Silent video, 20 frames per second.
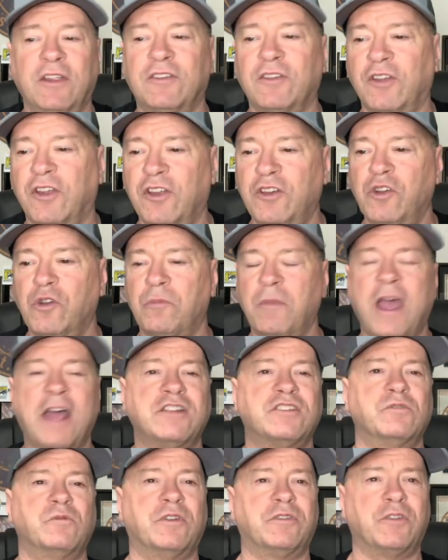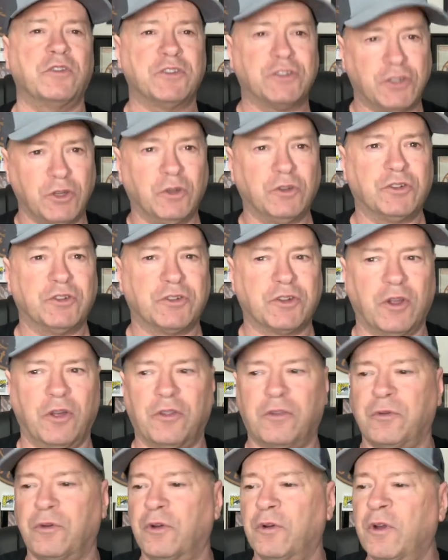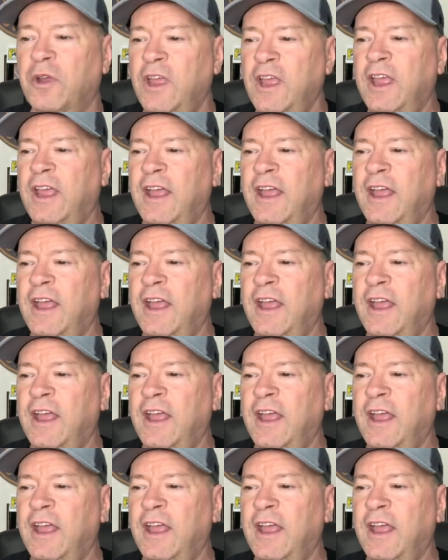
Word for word: So can you imagine what those soldiers go through?